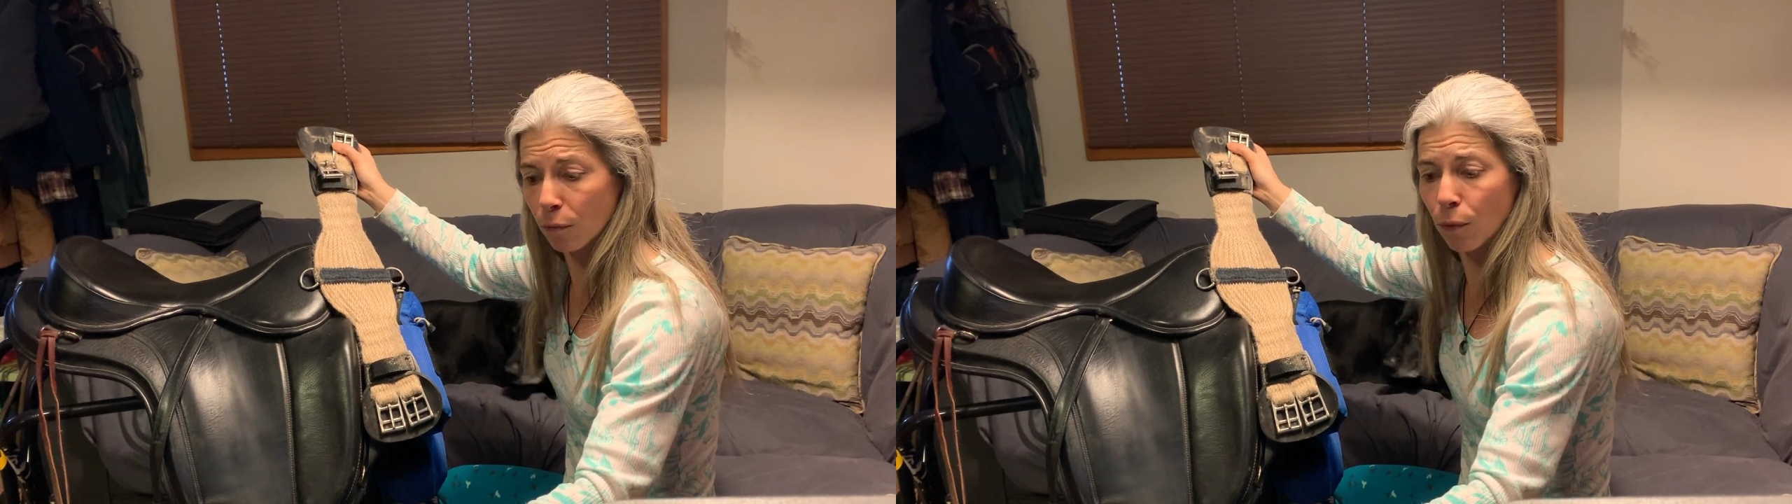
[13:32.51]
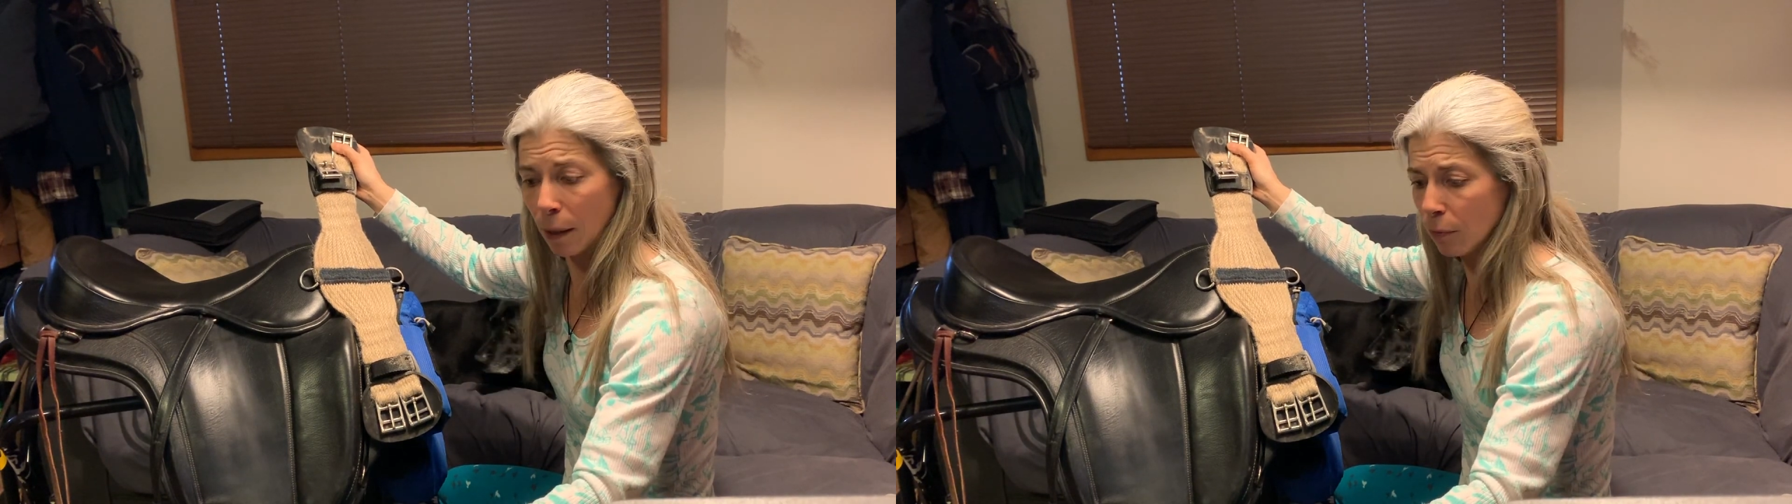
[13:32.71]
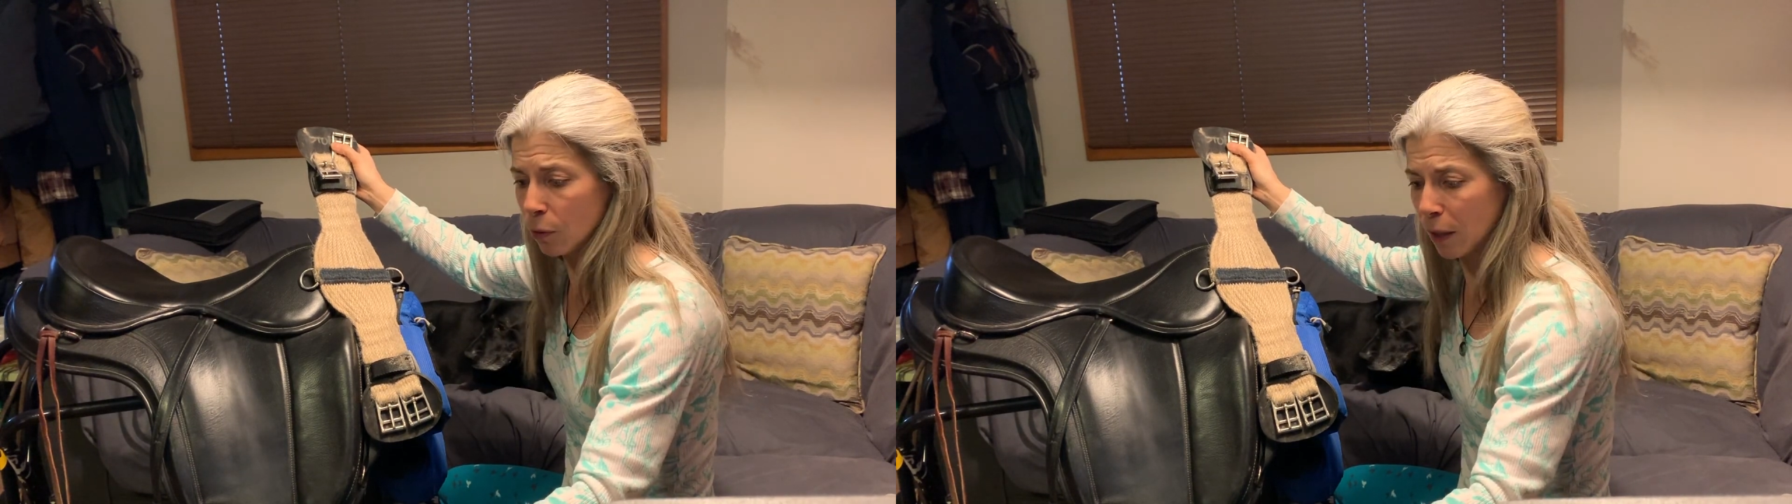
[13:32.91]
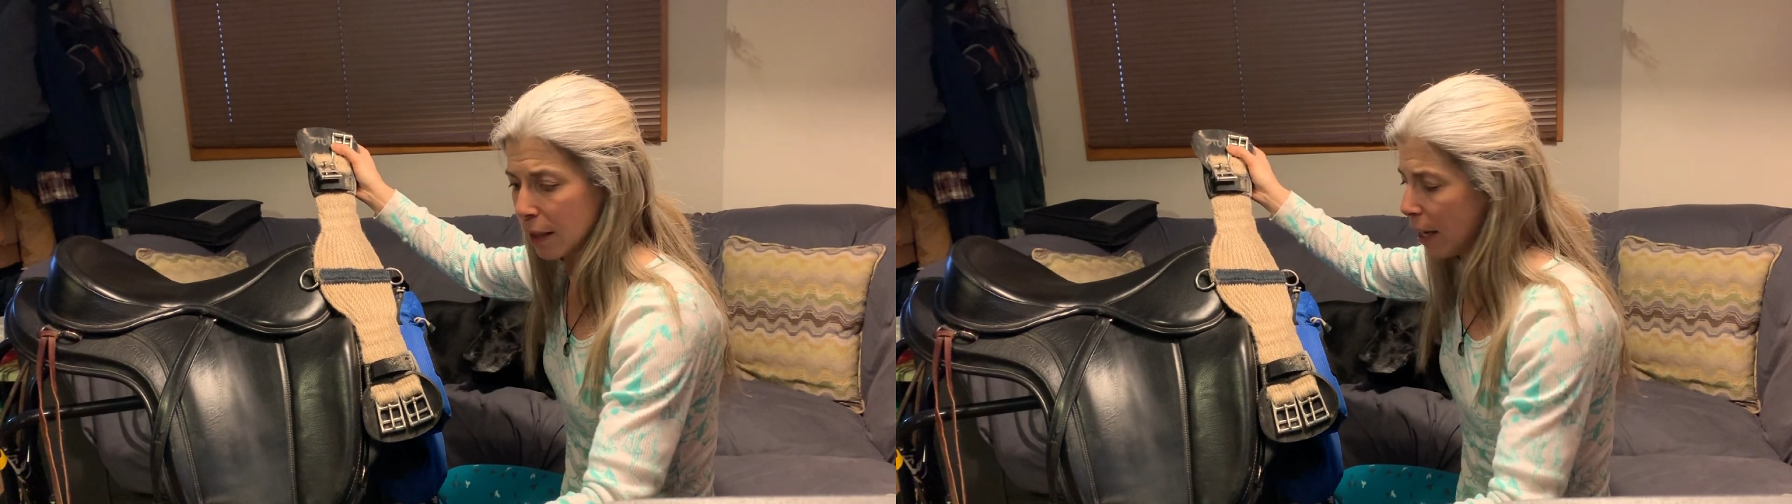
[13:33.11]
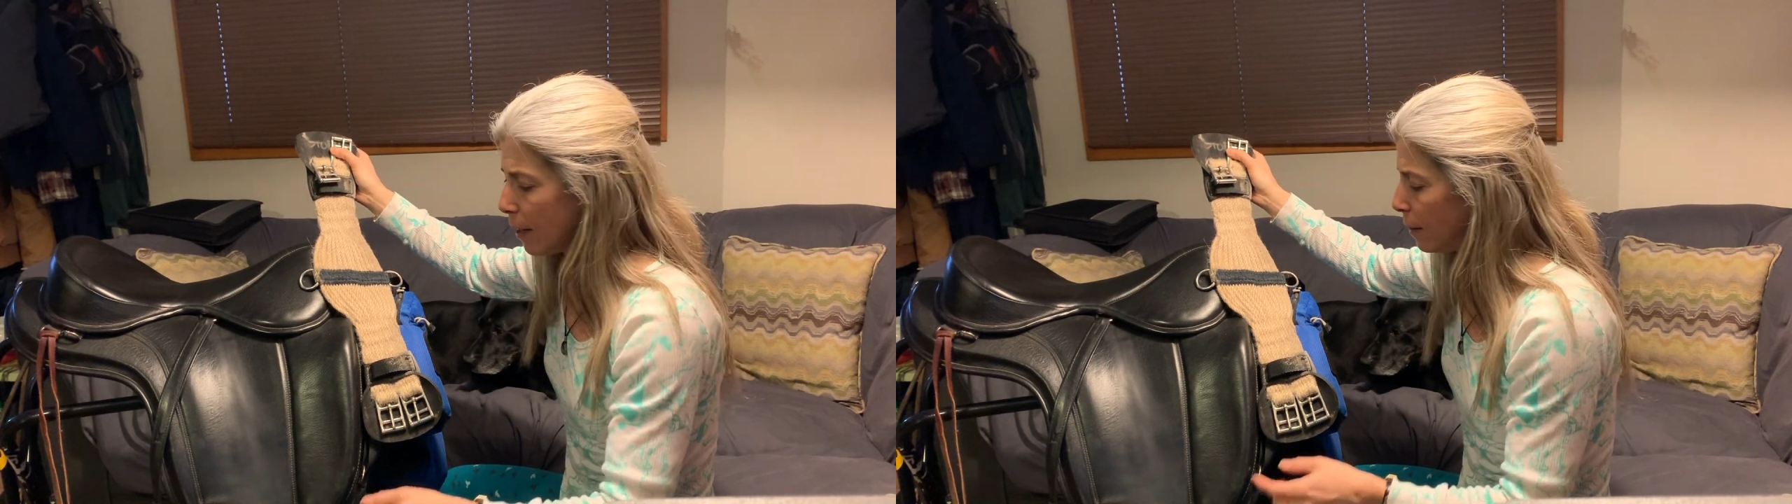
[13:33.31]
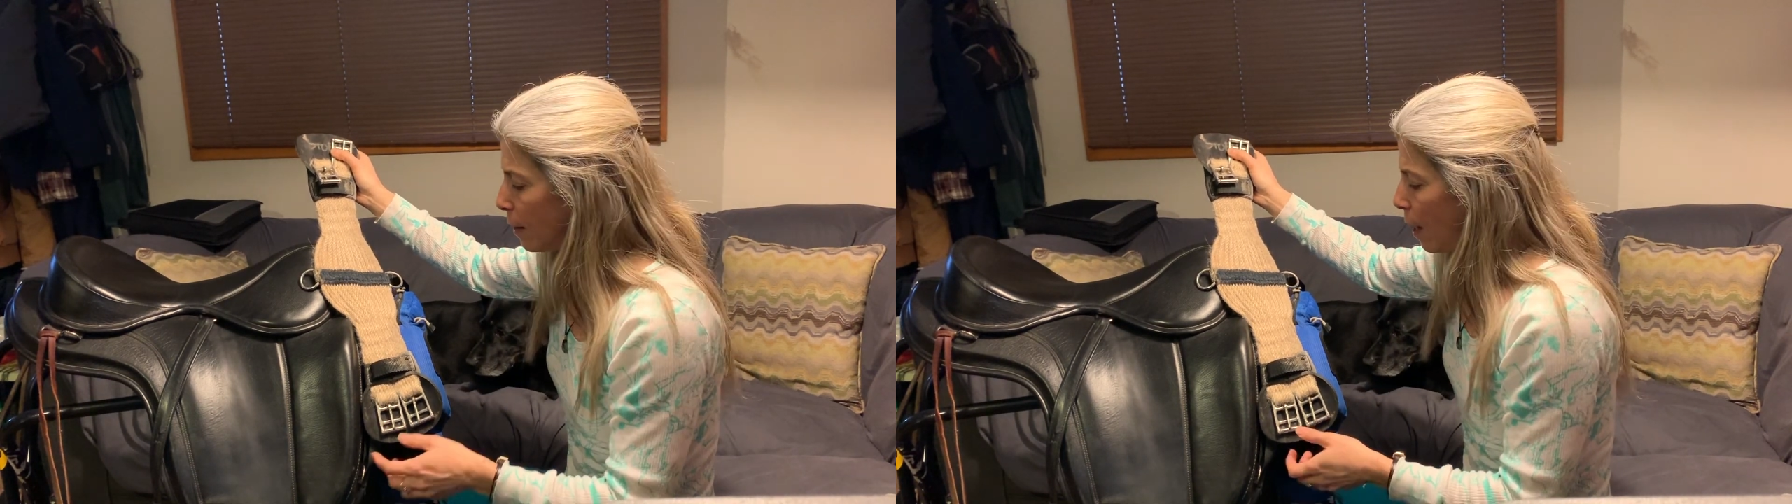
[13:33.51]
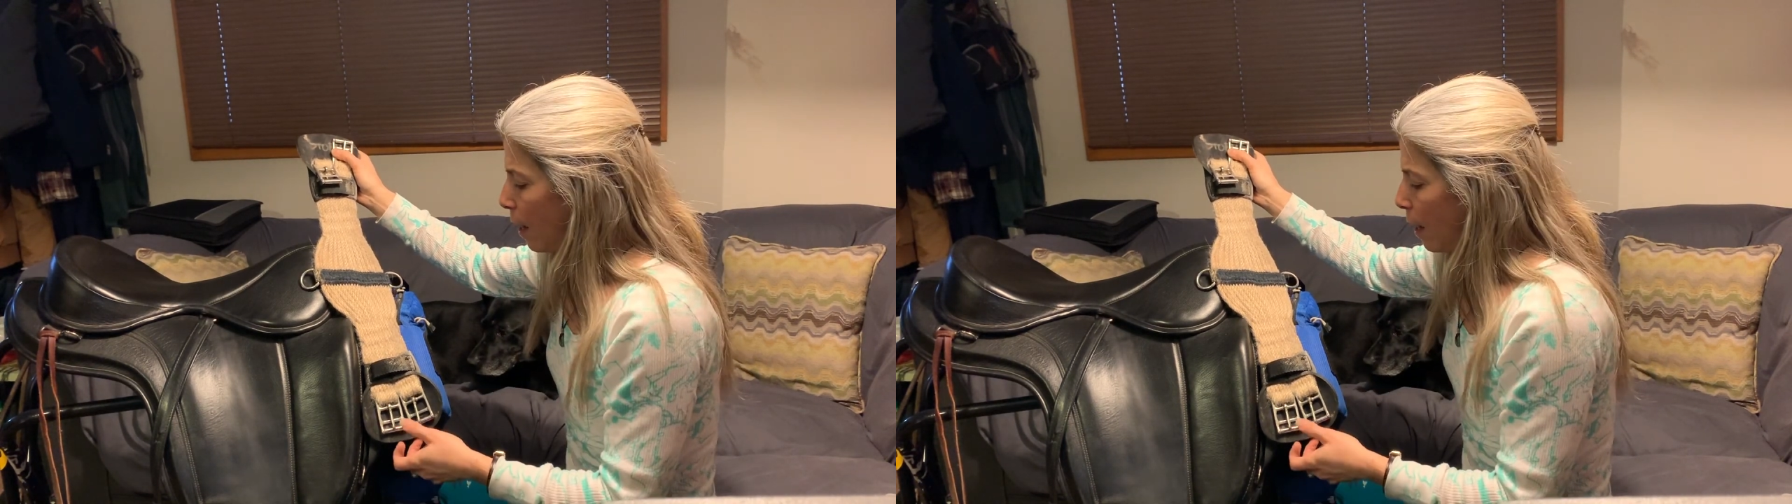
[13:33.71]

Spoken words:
rubs with this.